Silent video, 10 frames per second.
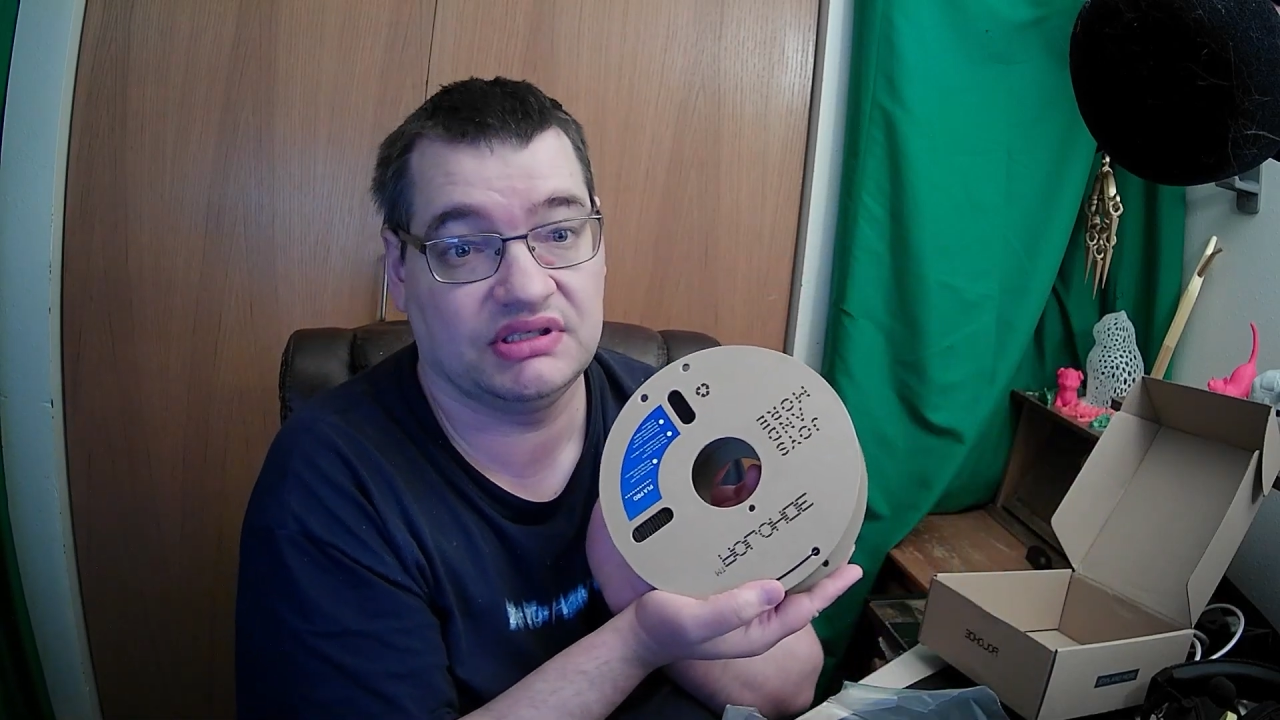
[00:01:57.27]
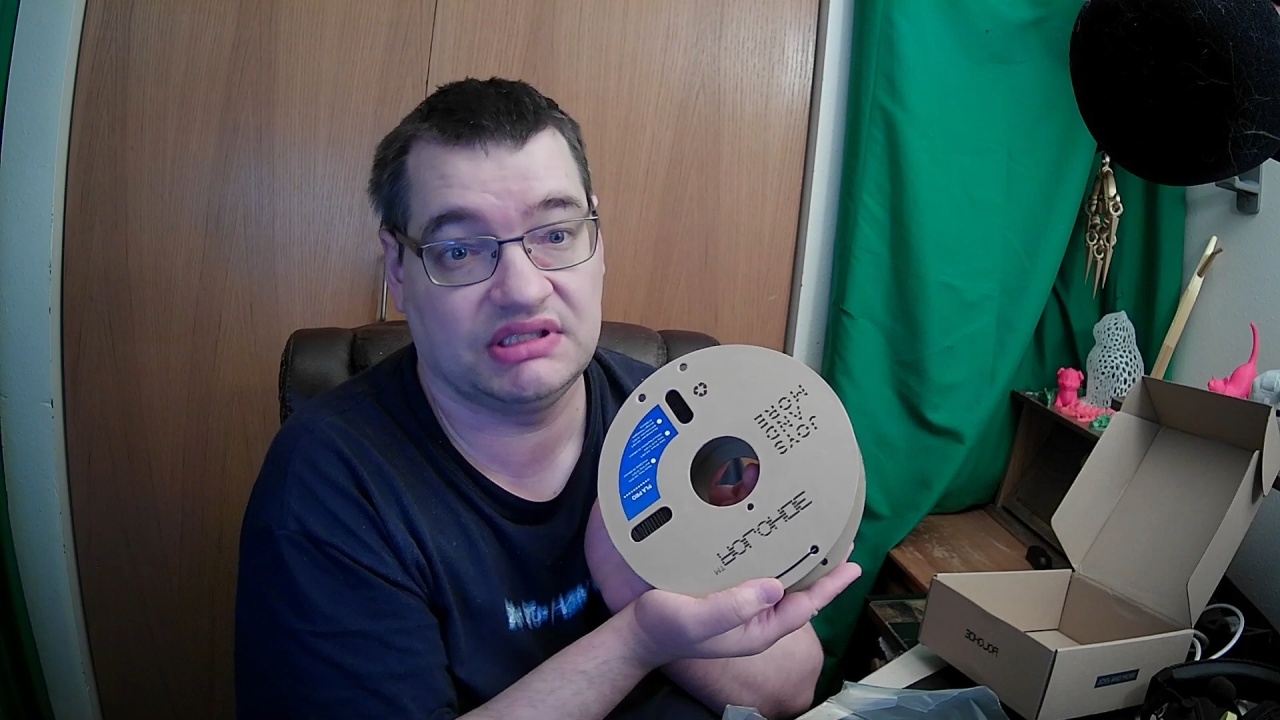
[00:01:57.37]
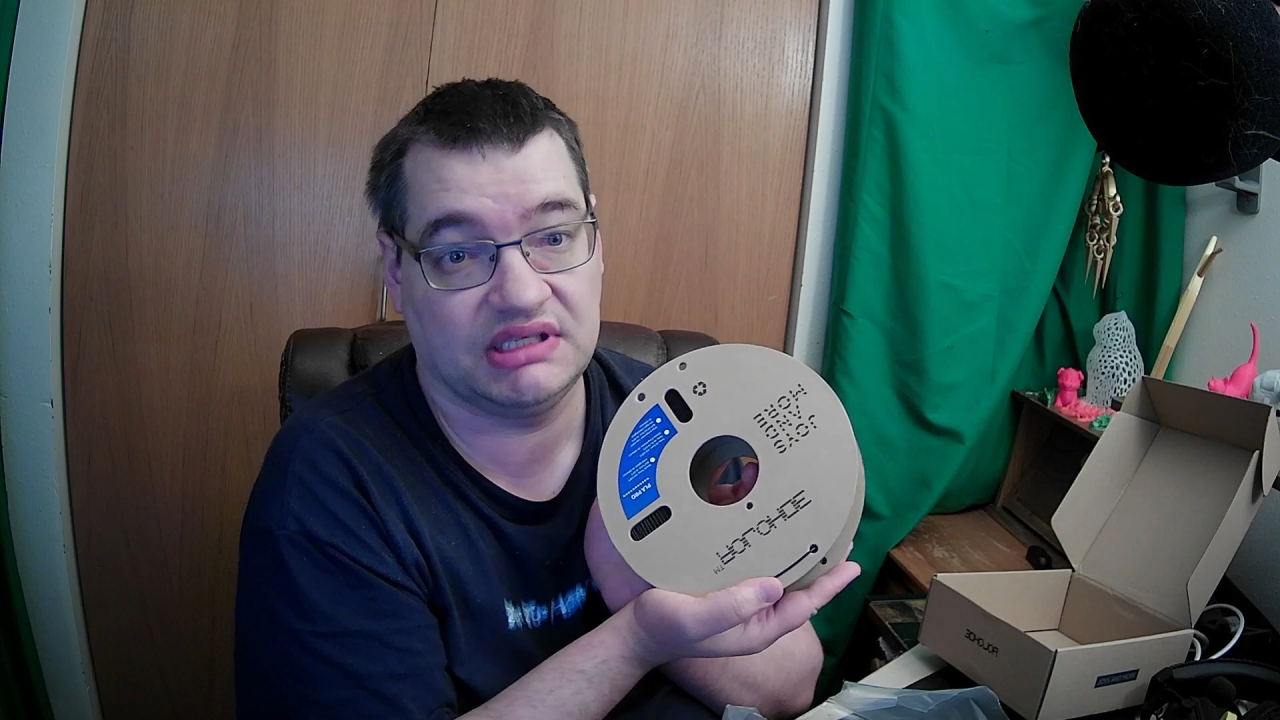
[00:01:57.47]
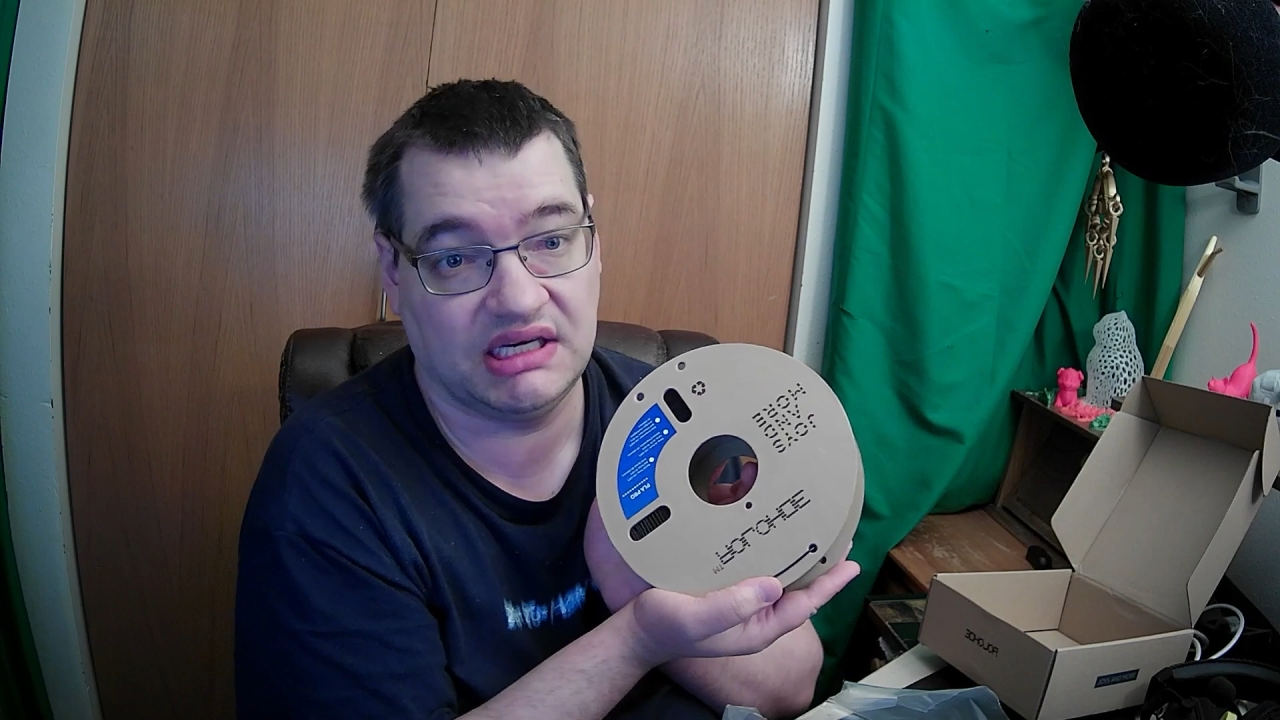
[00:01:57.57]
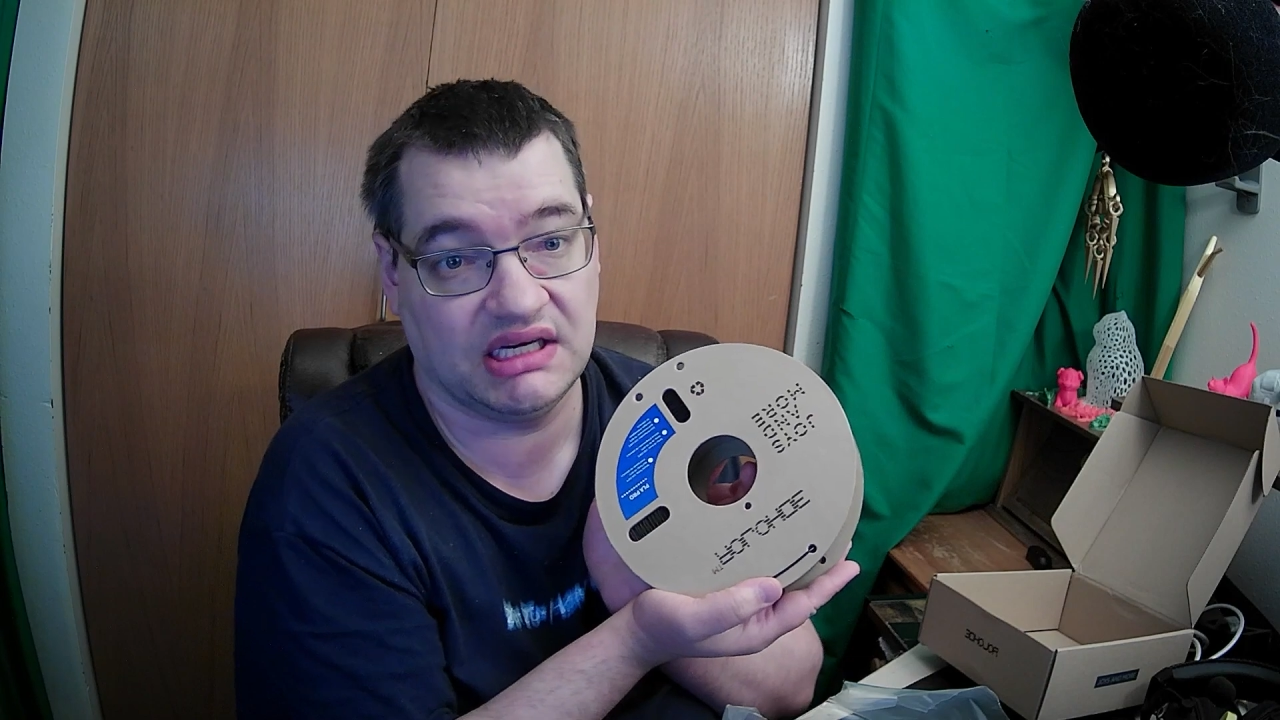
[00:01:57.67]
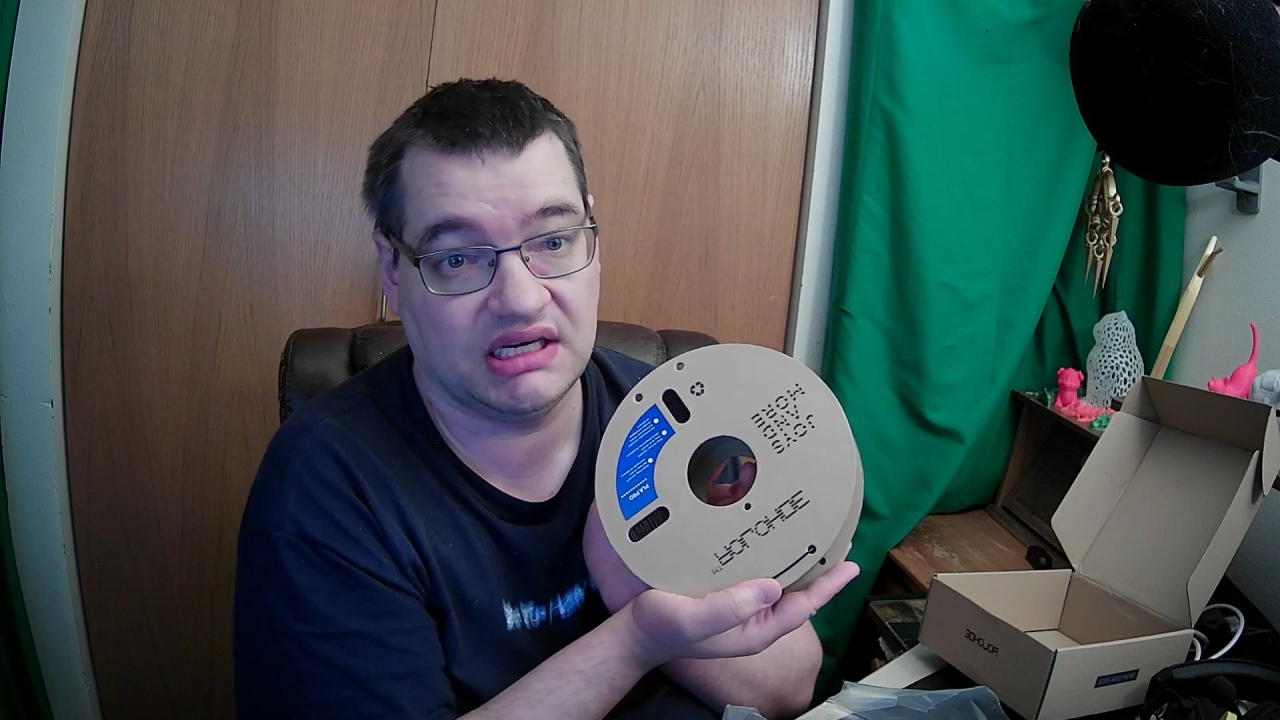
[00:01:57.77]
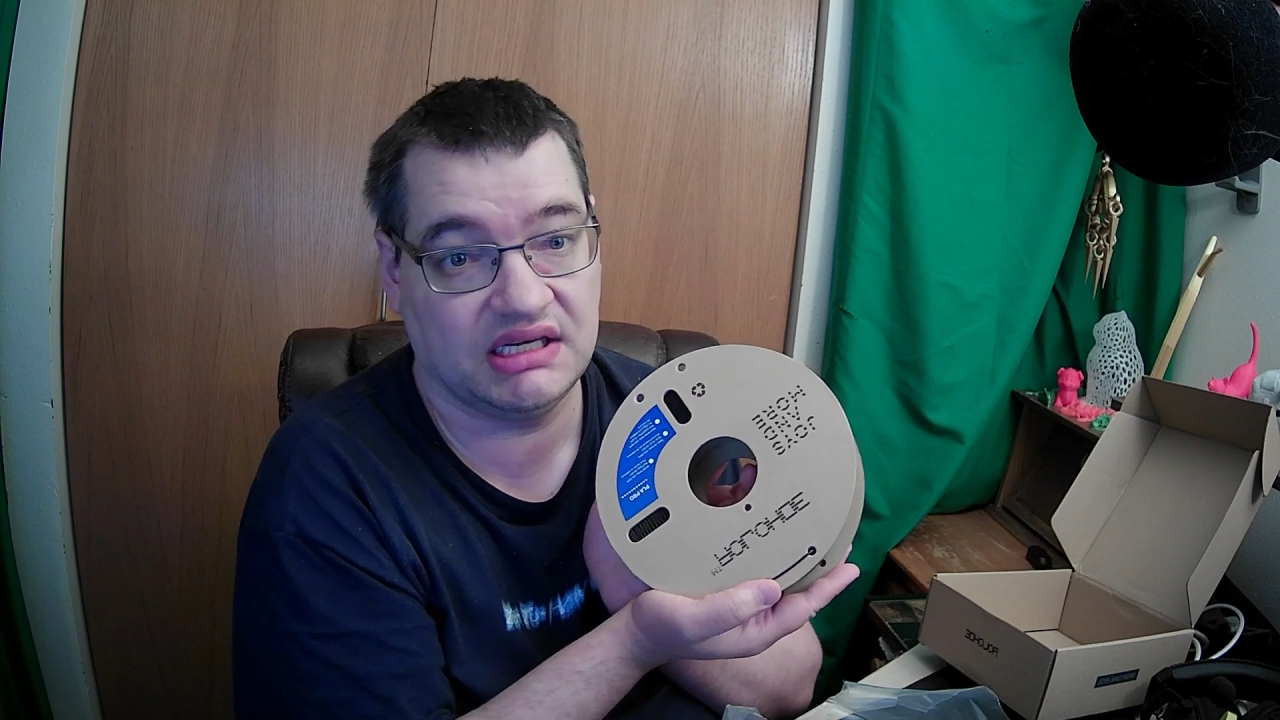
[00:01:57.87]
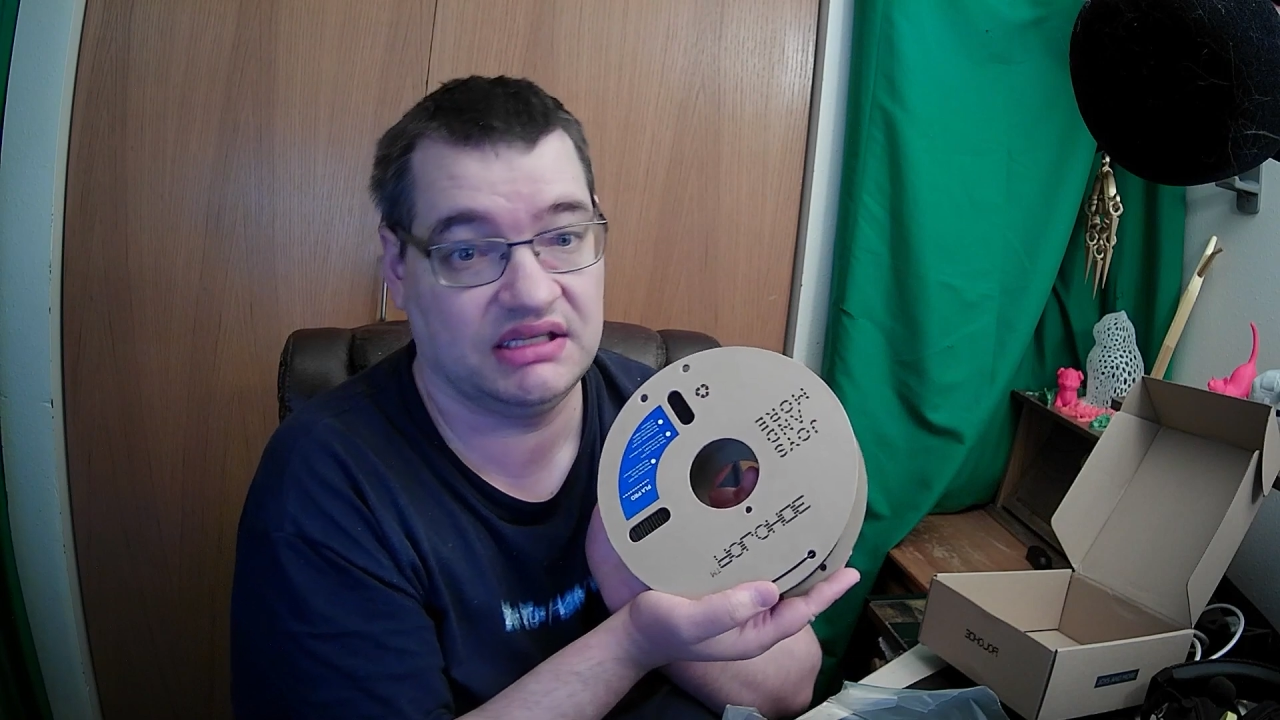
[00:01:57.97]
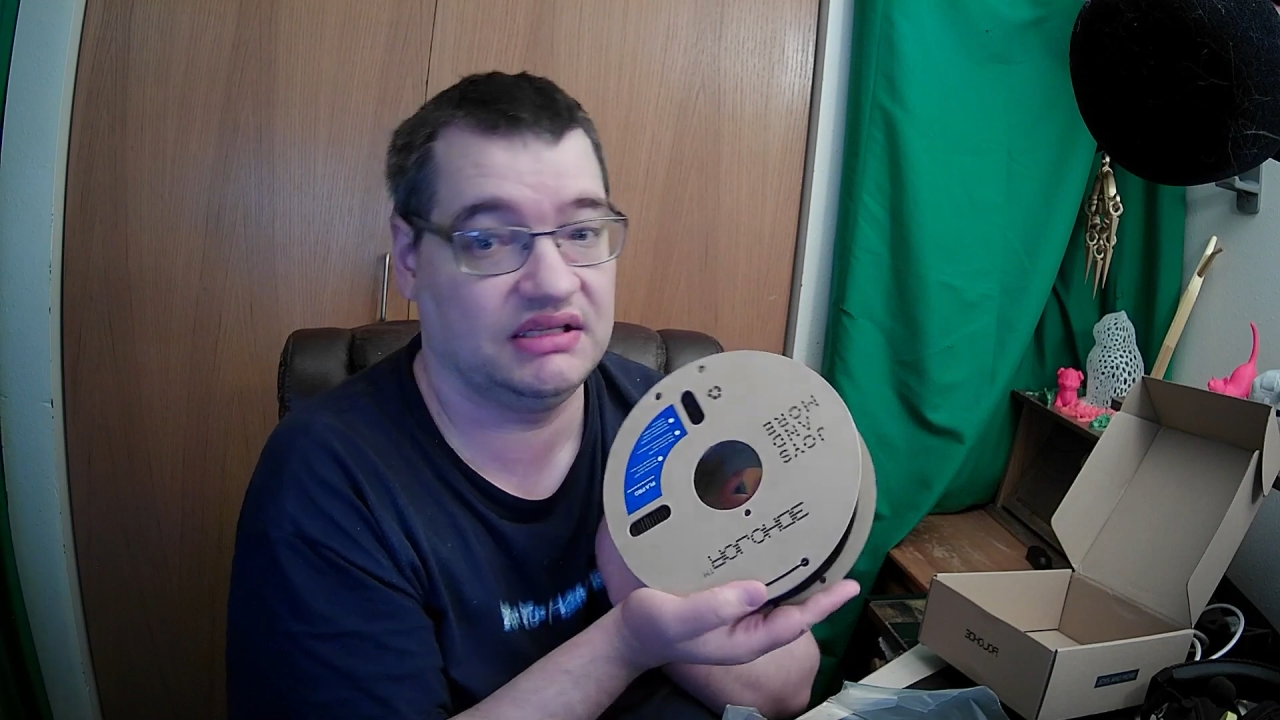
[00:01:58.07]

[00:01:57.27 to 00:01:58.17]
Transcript: See ya